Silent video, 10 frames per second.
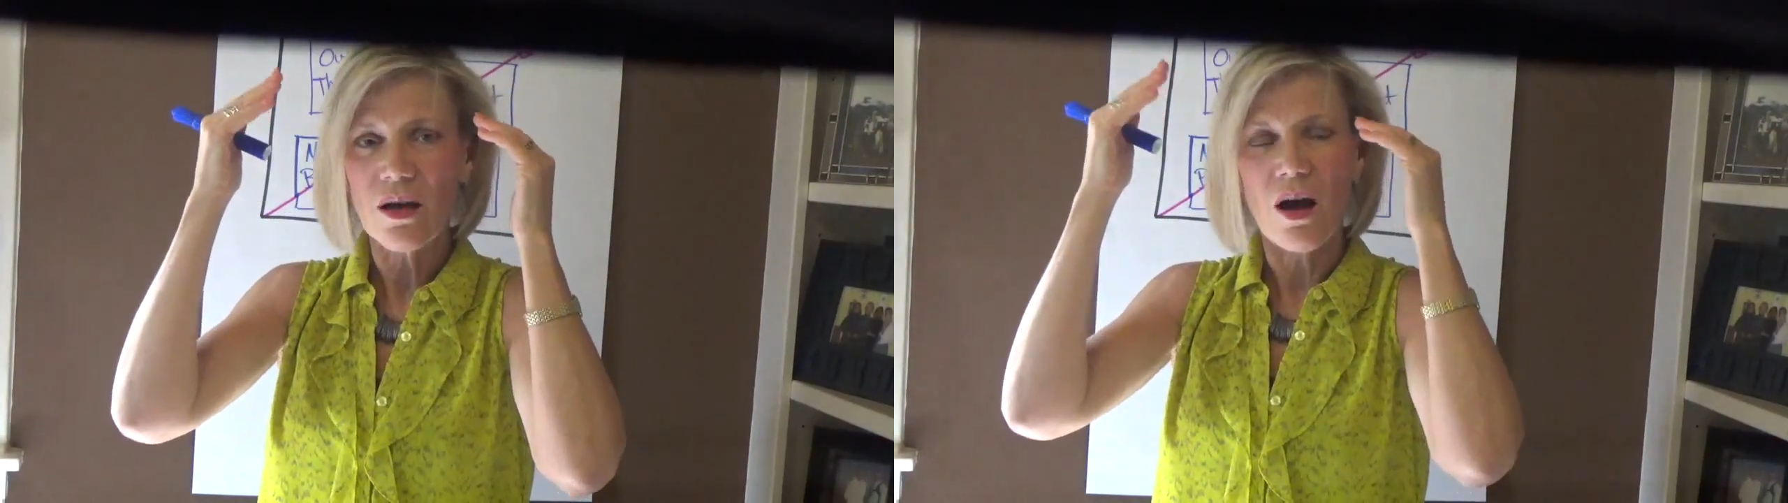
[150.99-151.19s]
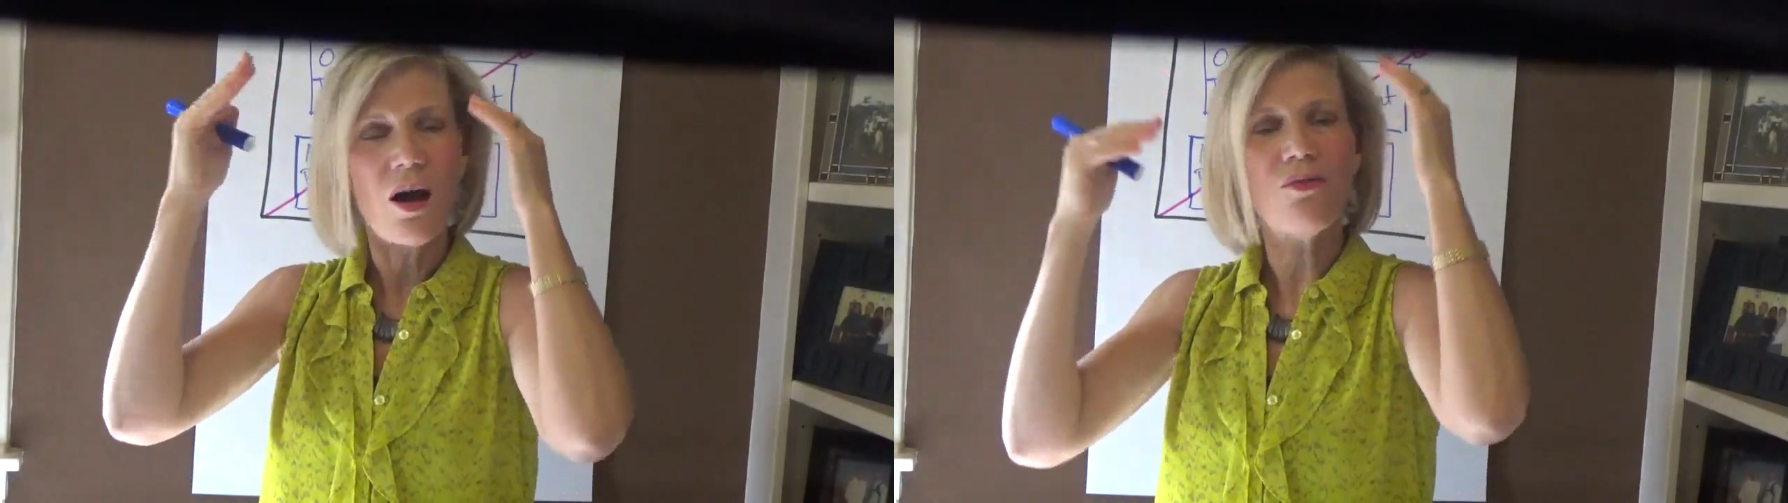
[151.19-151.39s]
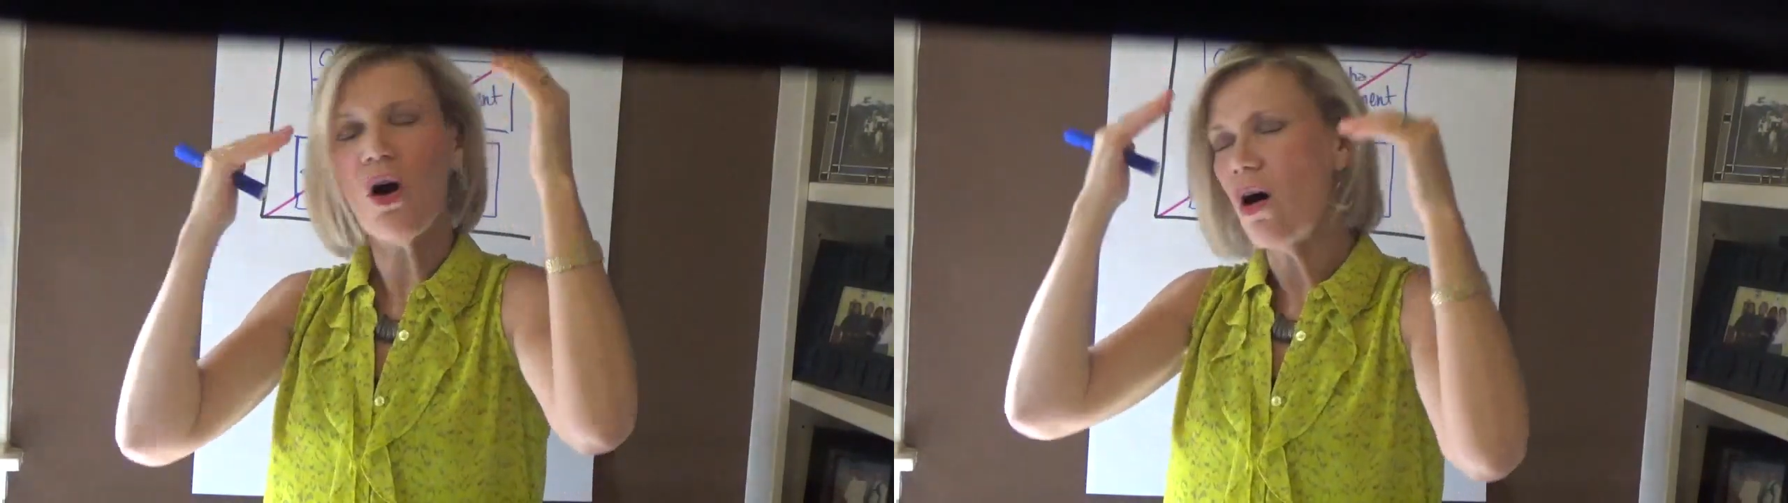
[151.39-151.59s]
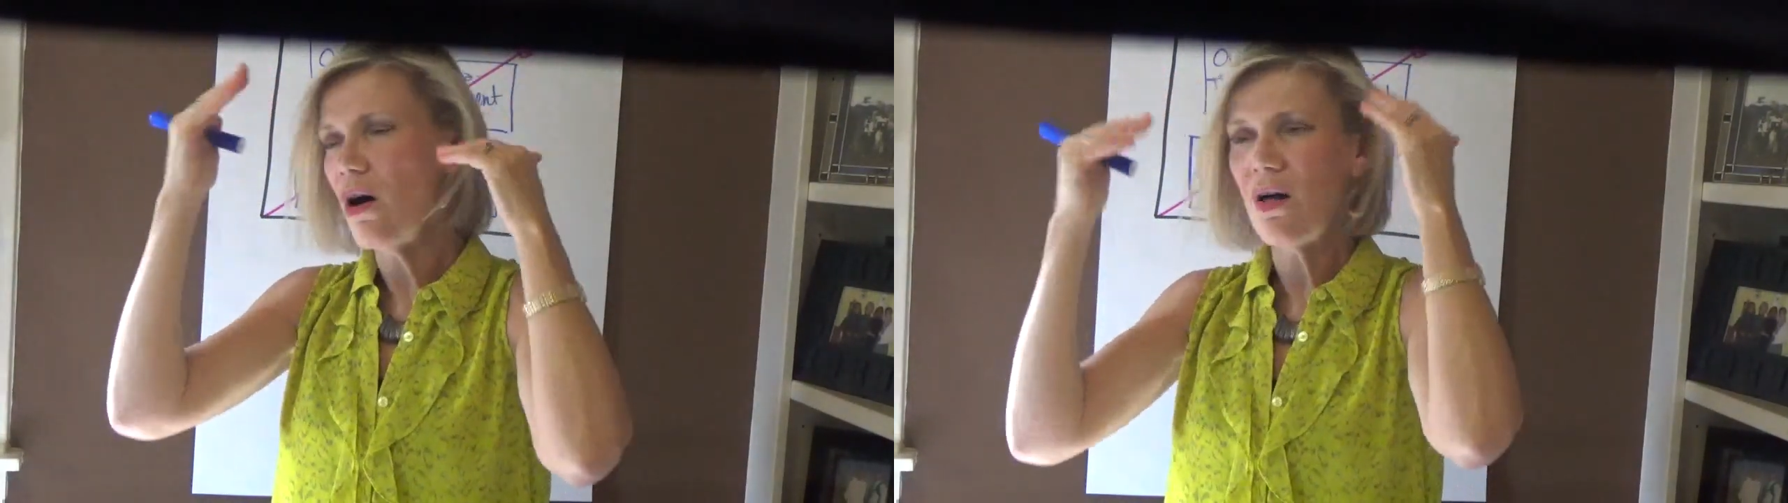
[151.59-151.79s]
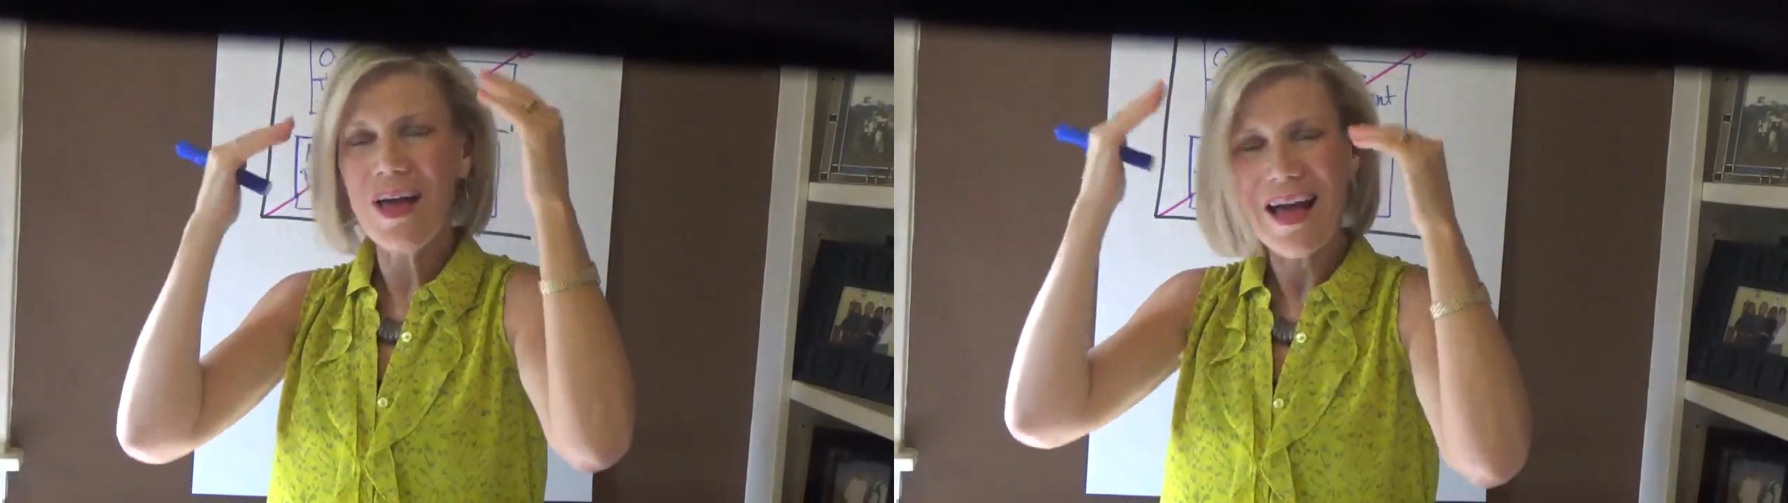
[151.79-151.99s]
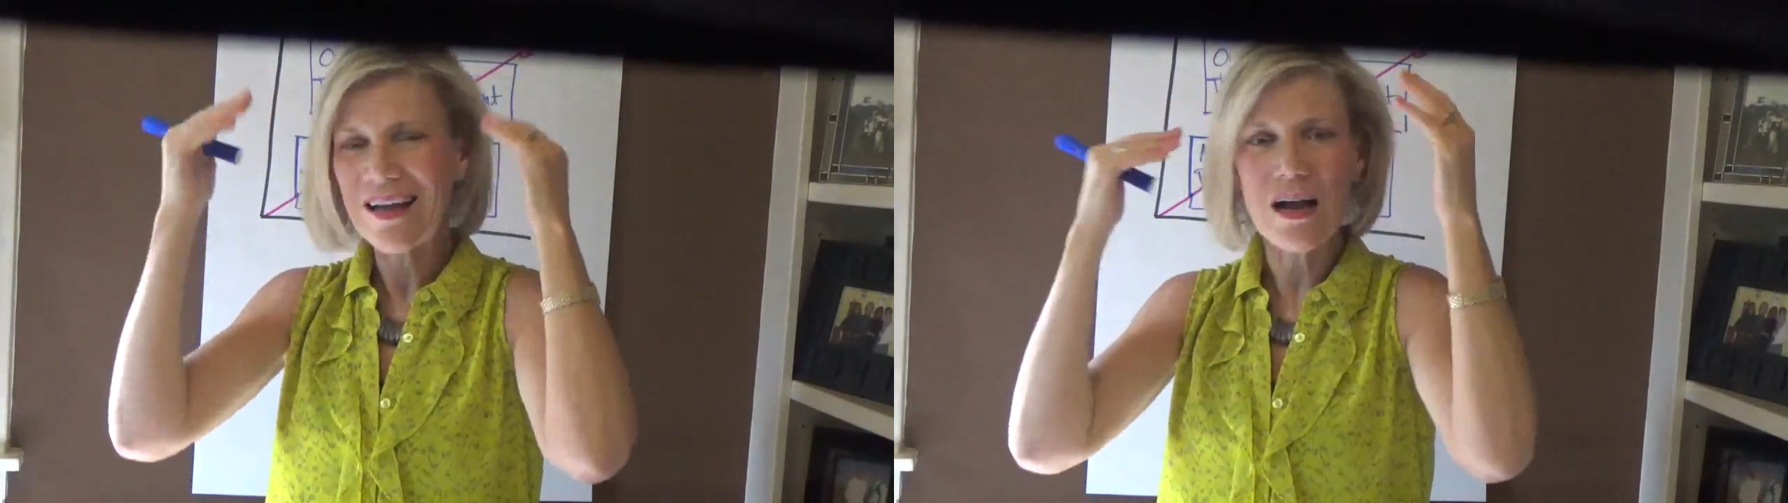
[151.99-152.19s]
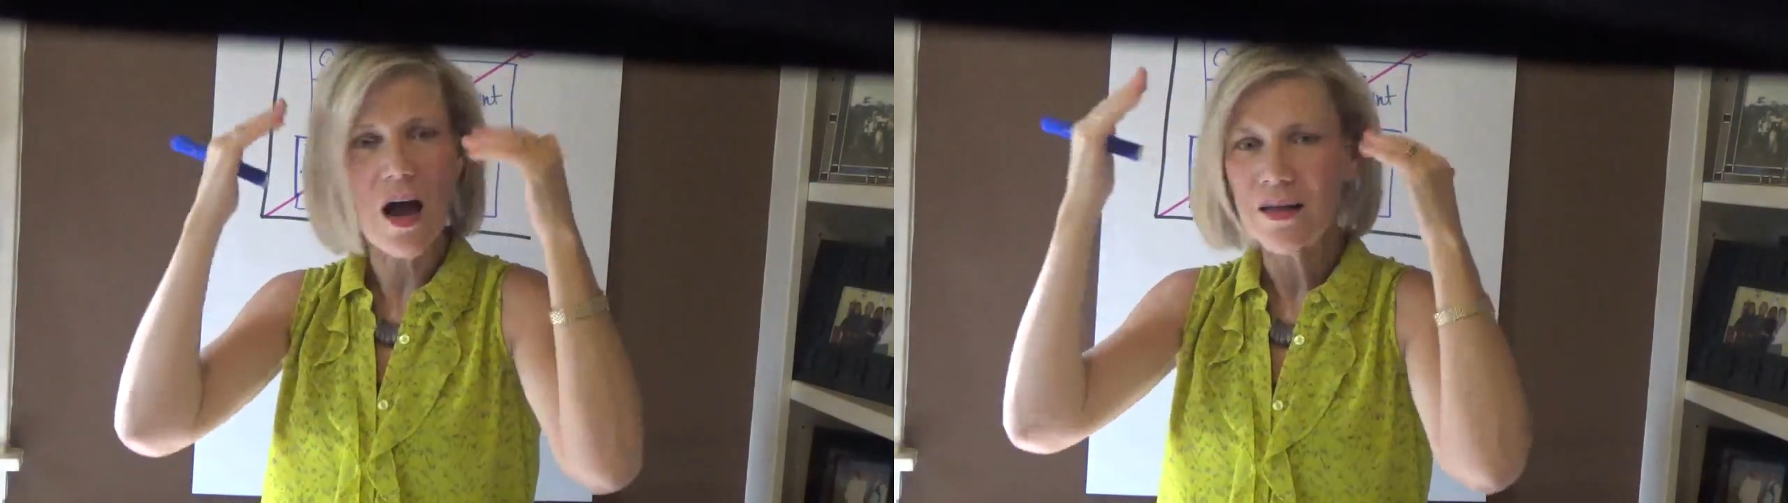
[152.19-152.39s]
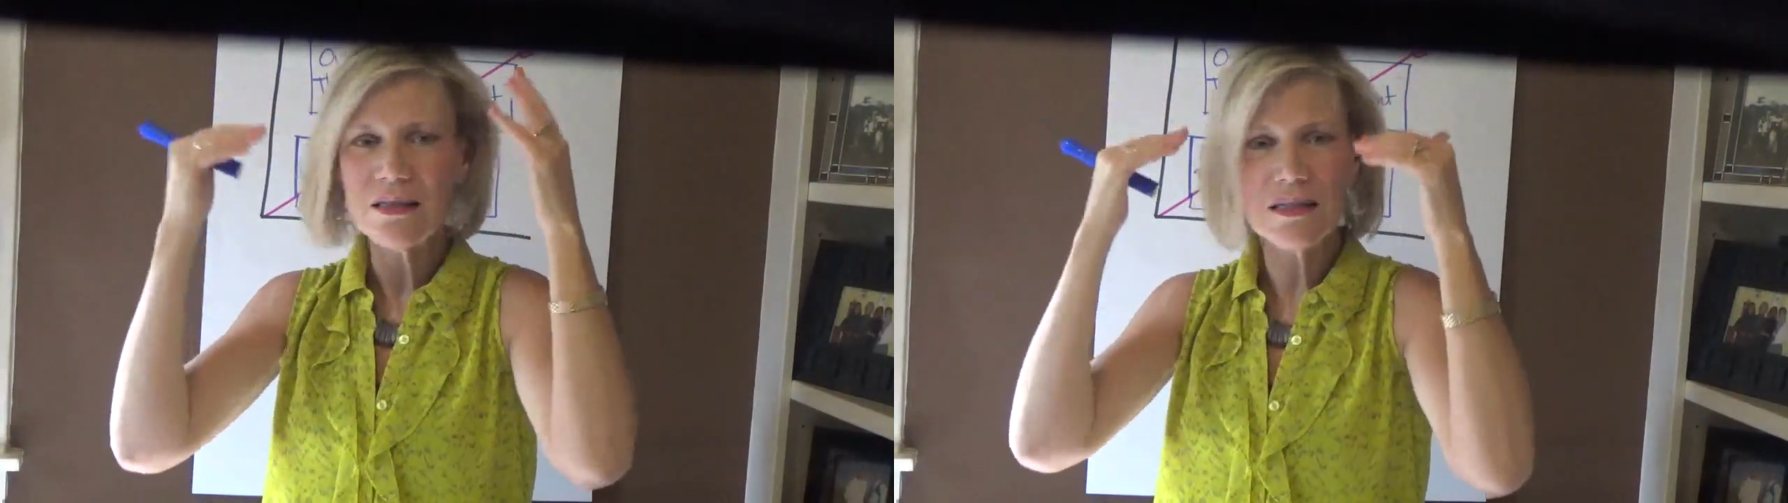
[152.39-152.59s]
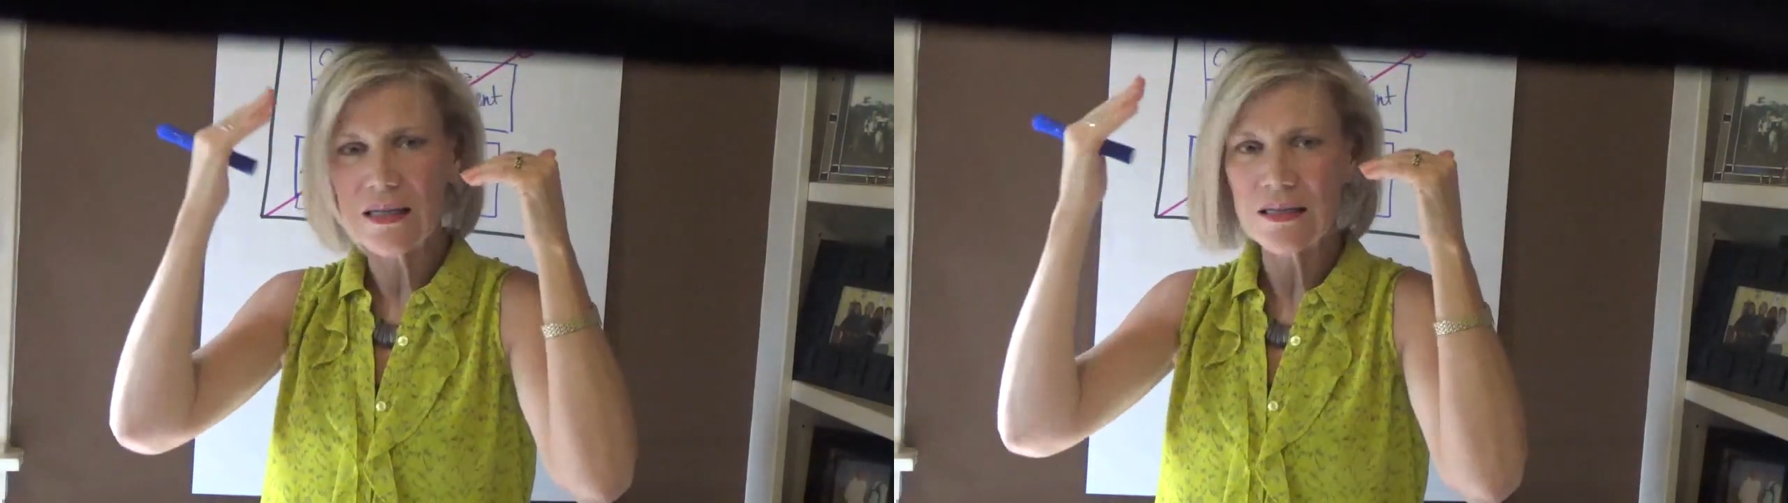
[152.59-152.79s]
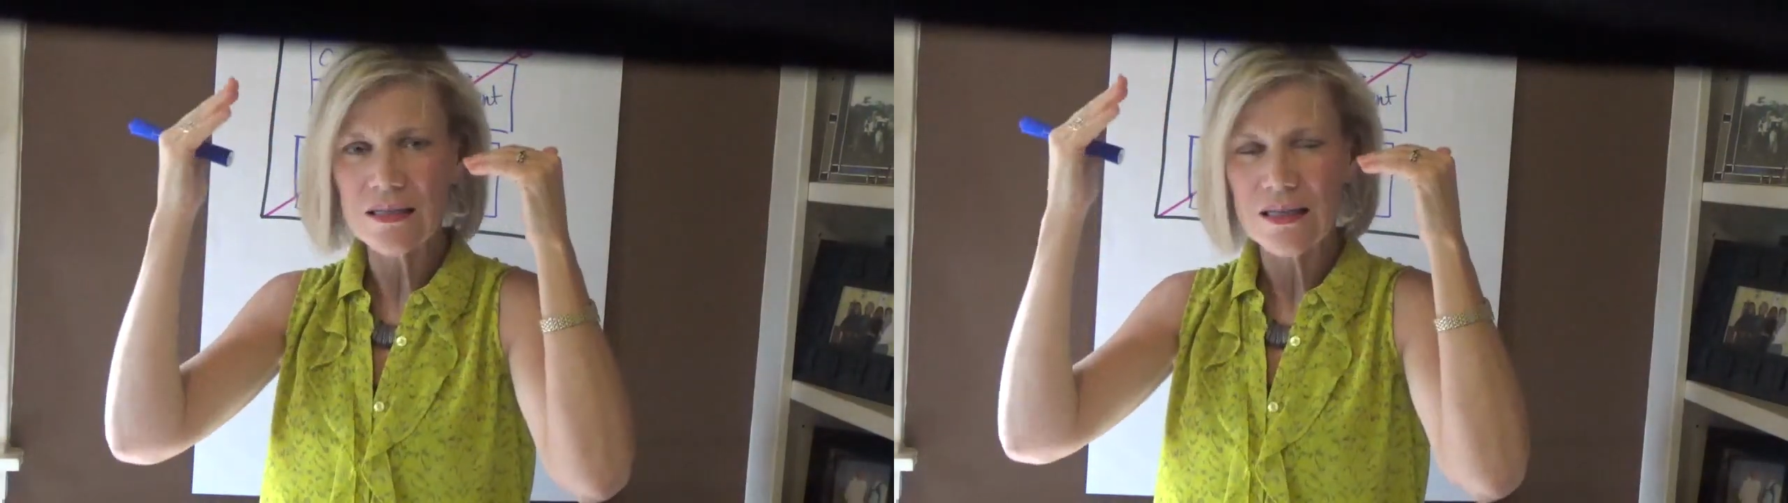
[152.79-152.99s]
of all that
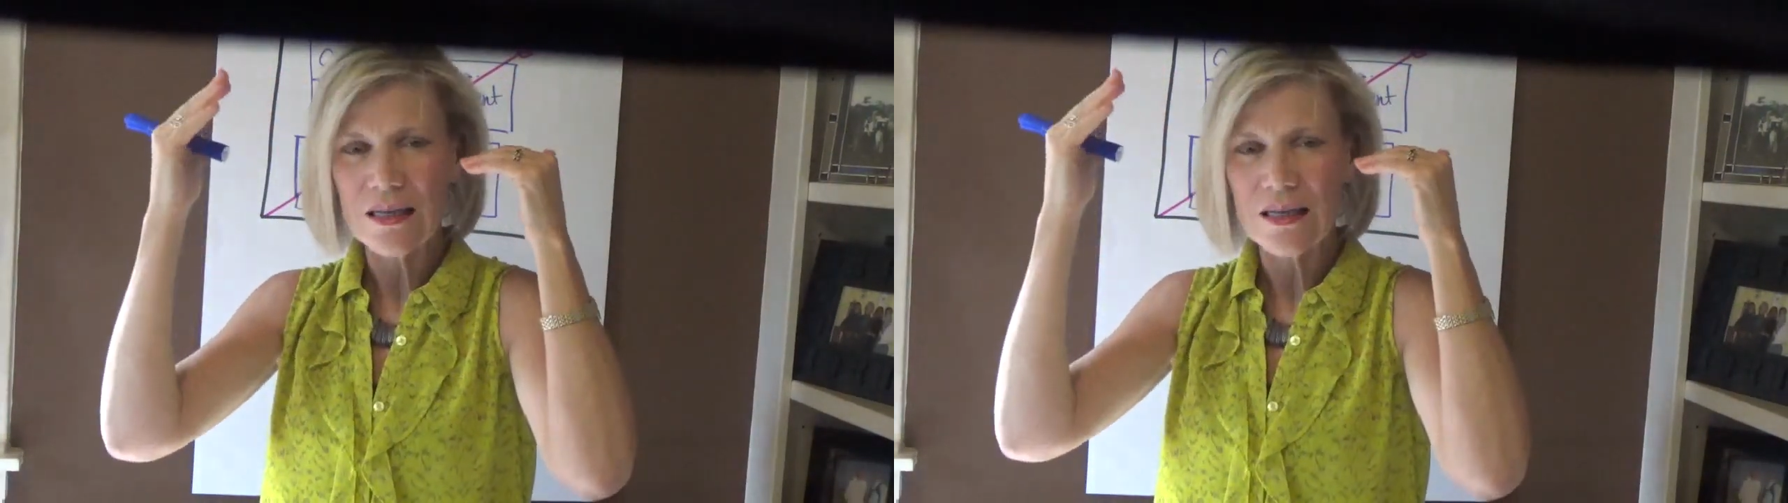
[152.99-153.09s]
constant